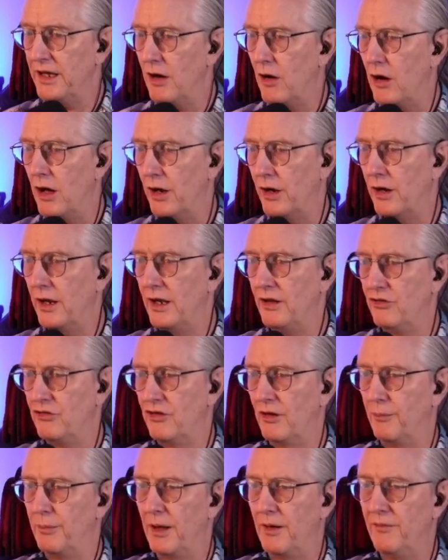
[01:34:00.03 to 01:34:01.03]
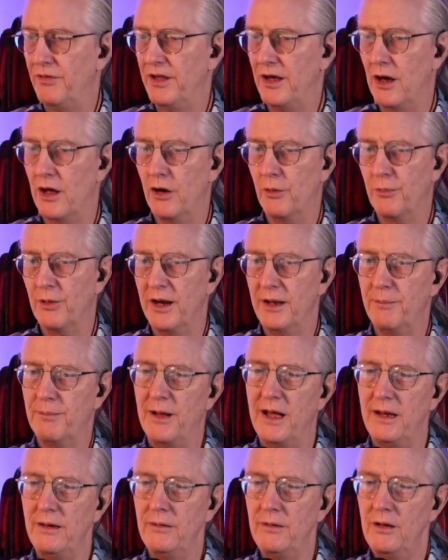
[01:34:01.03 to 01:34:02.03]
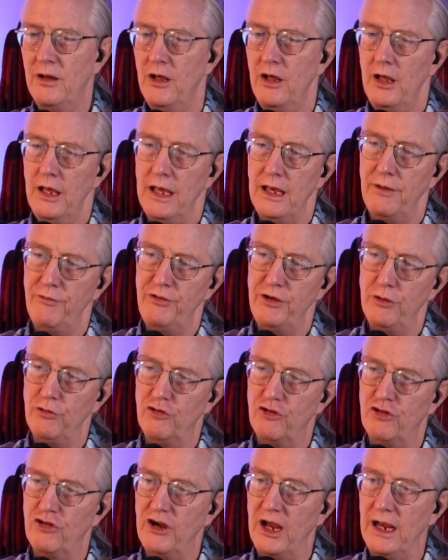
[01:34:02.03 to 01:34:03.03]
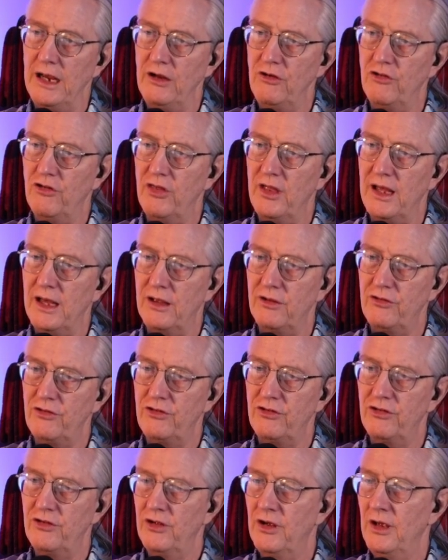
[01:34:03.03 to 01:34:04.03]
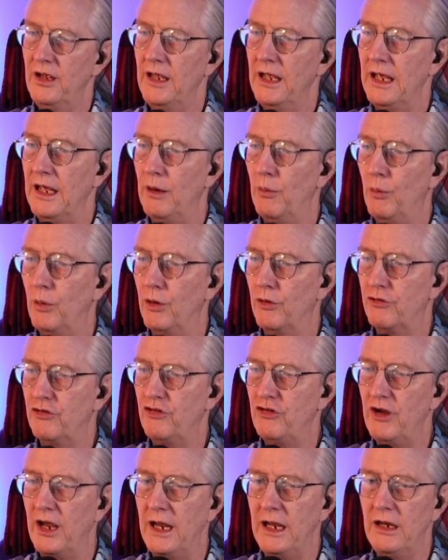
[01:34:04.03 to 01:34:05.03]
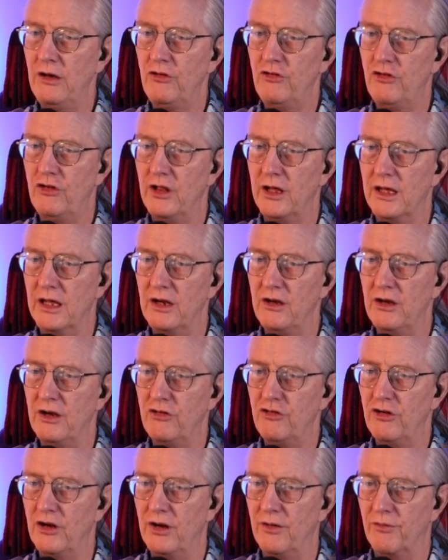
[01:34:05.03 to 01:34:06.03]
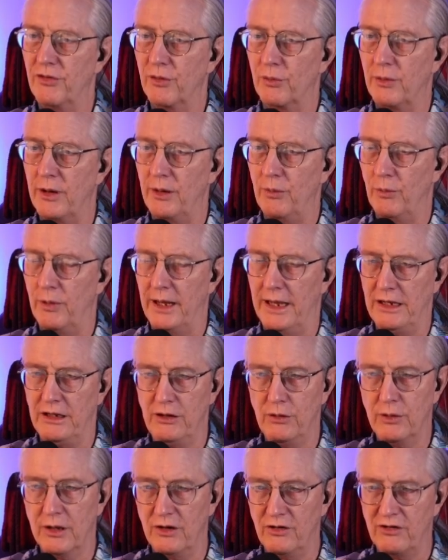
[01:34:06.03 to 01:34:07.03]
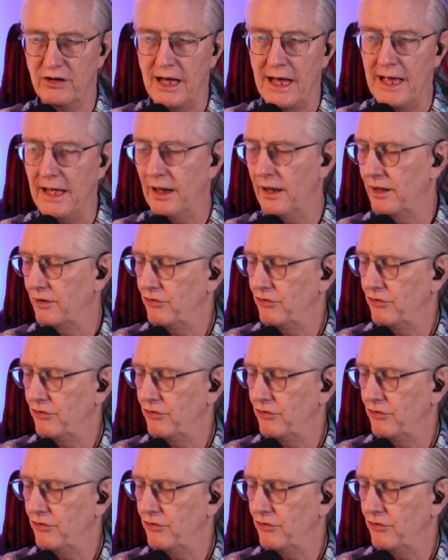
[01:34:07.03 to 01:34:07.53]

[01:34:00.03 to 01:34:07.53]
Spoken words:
auto brake button. If you change this, it will change the condition of the runway. You can dial it